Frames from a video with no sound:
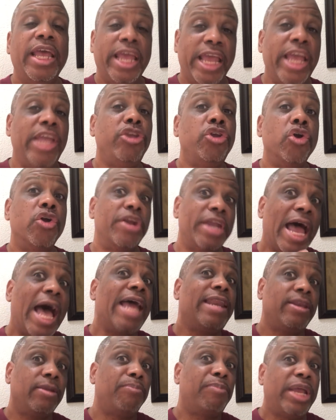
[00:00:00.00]
and you're
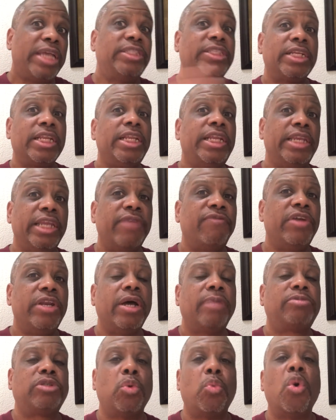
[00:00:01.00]
not basically living
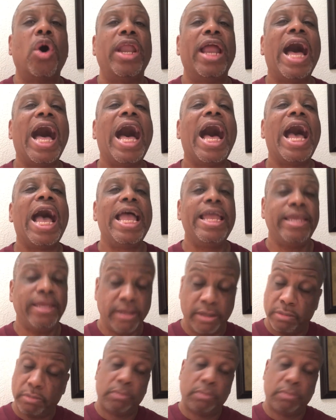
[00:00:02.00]
up to what I